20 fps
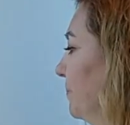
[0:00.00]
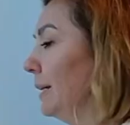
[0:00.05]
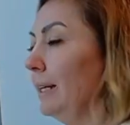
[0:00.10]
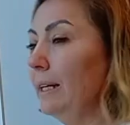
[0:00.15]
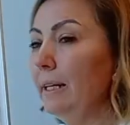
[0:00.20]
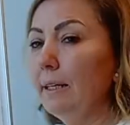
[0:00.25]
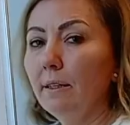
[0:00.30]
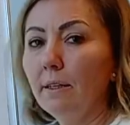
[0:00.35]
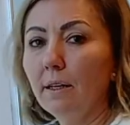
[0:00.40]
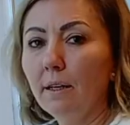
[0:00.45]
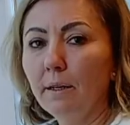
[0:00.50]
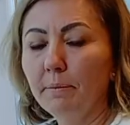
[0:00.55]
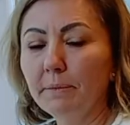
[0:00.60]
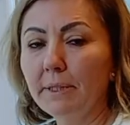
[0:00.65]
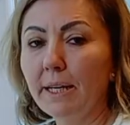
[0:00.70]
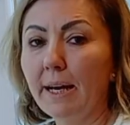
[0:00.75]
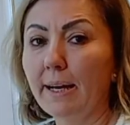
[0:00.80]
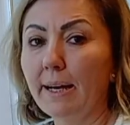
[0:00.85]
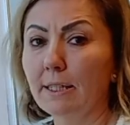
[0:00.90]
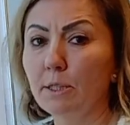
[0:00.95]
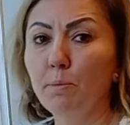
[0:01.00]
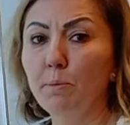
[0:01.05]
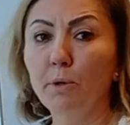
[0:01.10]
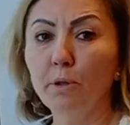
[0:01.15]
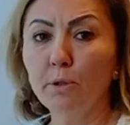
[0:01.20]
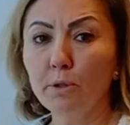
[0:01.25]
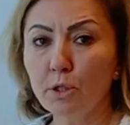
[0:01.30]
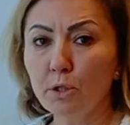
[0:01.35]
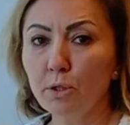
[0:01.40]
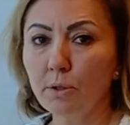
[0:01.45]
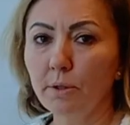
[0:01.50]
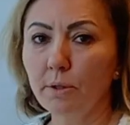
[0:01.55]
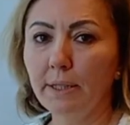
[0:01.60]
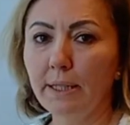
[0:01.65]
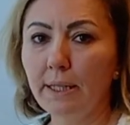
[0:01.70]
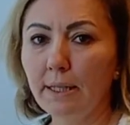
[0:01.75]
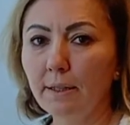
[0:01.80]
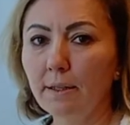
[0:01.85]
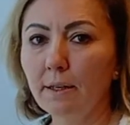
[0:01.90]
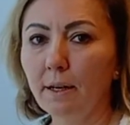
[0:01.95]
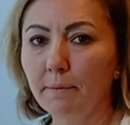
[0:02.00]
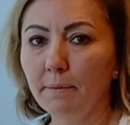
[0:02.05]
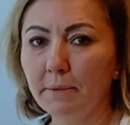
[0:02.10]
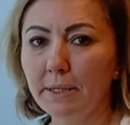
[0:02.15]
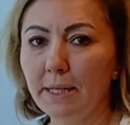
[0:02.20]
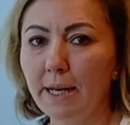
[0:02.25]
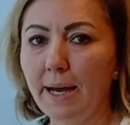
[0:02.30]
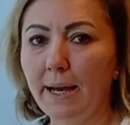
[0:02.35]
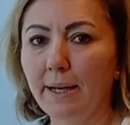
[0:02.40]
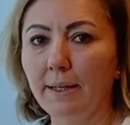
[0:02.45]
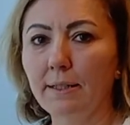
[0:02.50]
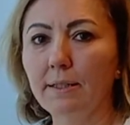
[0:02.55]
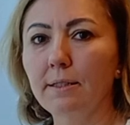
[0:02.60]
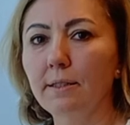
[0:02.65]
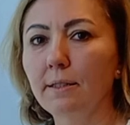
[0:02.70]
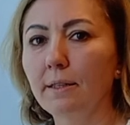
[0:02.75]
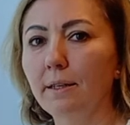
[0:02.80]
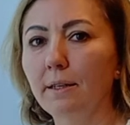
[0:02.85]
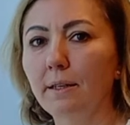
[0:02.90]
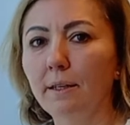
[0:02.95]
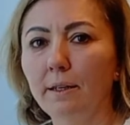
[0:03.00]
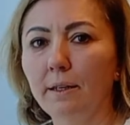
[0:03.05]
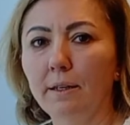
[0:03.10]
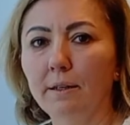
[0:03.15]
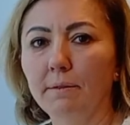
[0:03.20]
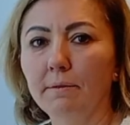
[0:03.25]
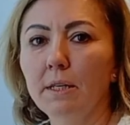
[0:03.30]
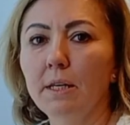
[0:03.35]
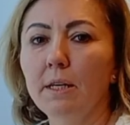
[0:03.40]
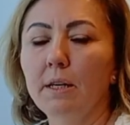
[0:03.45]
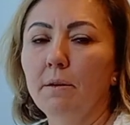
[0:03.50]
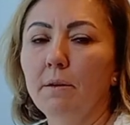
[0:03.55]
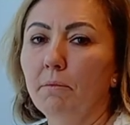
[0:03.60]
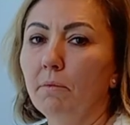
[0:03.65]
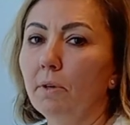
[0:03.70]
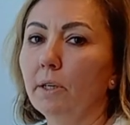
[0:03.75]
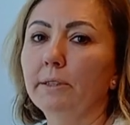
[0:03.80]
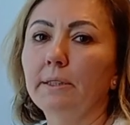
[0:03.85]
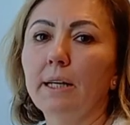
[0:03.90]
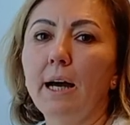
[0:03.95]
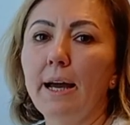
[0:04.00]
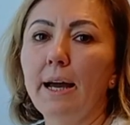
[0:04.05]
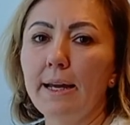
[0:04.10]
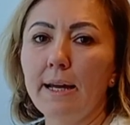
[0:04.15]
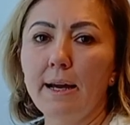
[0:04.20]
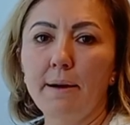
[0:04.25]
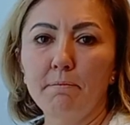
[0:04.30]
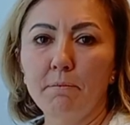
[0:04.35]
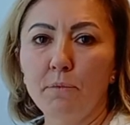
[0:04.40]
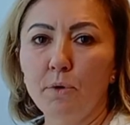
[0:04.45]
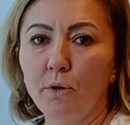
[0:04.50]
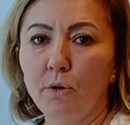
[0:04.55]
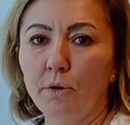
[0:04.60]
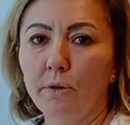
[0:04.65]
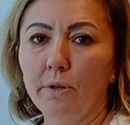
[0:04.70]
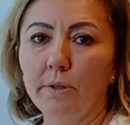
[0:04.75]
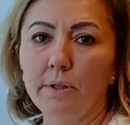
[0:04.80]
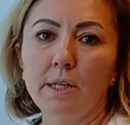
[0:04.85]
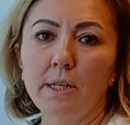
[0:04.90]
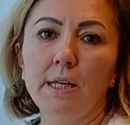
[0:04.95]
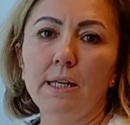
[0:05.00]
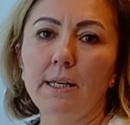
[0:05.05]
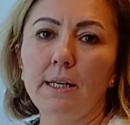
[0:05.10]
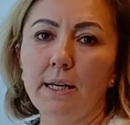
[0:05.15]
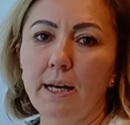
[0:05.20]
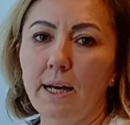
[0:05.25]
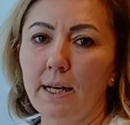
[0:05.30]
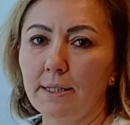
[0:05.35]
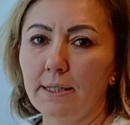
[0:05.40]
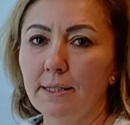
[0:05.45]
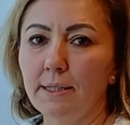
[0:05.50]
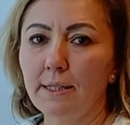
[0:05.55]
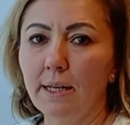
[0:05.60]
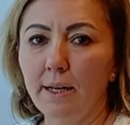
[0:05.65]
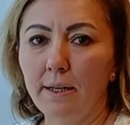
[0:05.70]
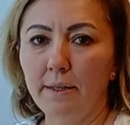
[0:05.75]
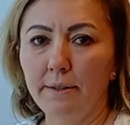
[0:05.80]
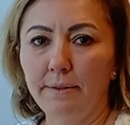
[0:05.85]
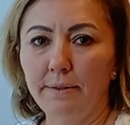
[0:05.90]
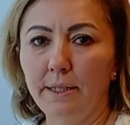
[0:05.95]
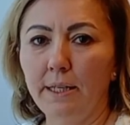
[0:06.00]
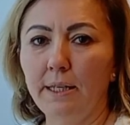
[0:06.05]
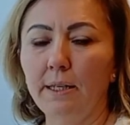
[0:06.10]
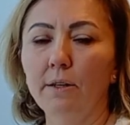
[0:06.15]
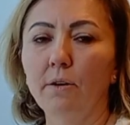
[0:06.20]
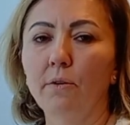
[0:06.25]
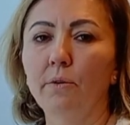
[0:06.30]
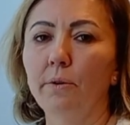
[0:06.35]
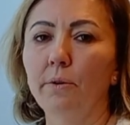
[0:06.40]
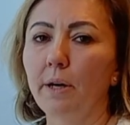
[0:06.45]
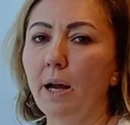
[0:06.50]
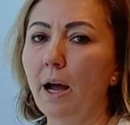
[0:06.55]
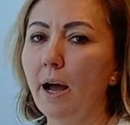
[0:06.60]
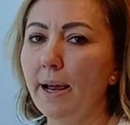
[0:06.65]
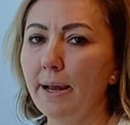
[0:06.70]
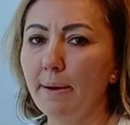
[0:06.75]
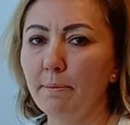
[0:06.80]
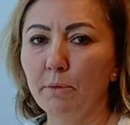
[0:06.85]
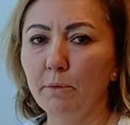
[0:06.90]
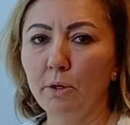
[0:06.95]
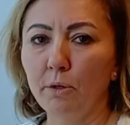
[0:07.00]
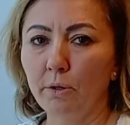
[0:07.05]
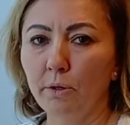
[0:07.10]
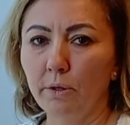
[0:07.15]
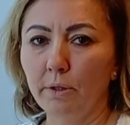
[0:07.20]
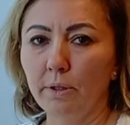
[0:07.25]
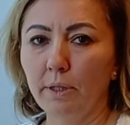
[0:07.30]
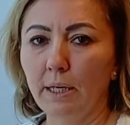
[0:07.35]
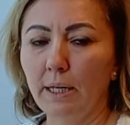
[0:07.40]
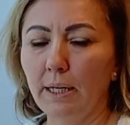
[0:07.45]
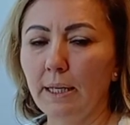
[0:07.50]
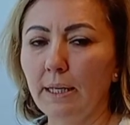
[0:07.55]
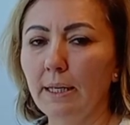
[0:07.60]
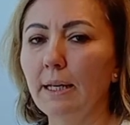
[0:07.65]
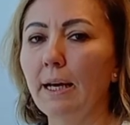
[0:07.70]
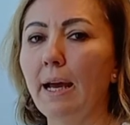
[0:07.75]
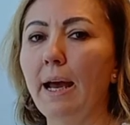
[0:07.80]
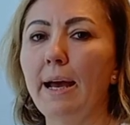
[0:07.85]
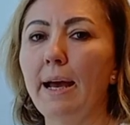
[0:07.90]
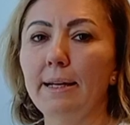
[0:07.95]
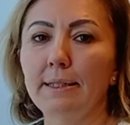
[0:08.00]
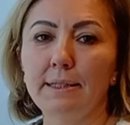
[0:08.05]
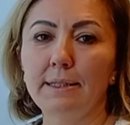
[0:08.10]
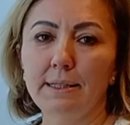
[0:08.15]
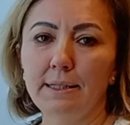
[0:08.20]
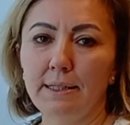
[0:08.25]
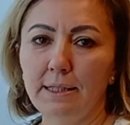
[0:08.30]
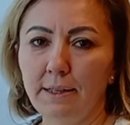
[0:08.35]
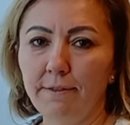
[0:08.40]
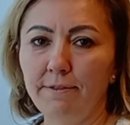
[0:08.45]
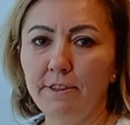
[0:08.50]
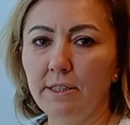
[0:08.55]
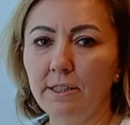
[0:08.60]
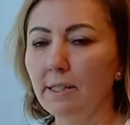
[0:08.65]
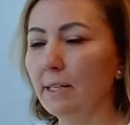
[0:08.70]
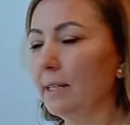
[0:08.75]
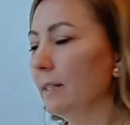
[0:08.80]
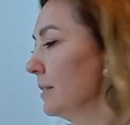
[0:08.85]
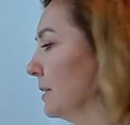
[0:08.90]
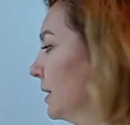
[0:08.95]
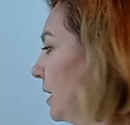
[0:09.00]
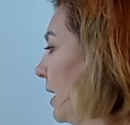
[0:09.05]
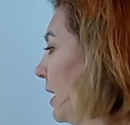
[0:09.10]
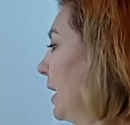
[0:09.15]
Income tax, personal income tax, what I am earning as salary or I am earning as dividend